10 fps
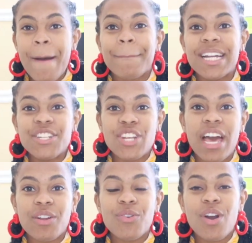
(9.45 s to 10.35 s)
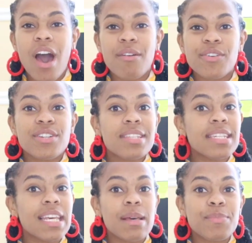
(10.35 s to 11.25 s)
My channel covers
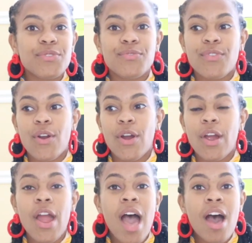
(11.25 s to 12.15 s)
tips for